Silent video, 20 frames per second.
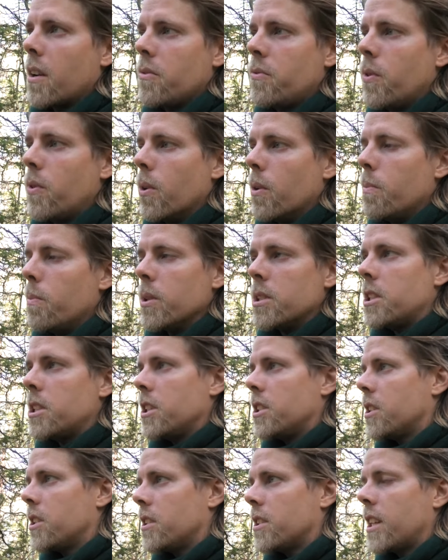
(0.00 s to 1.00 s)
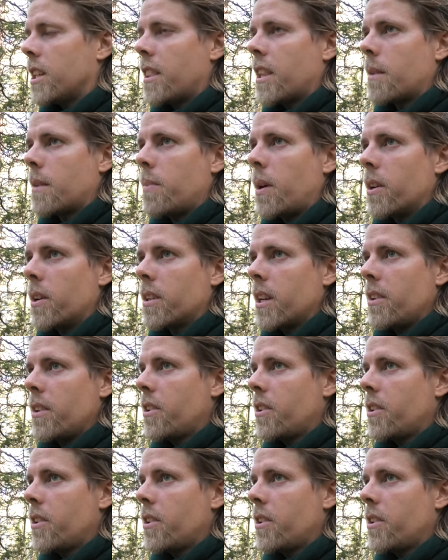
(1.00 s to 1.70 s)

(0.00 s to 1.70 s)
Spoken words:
for positions in that party.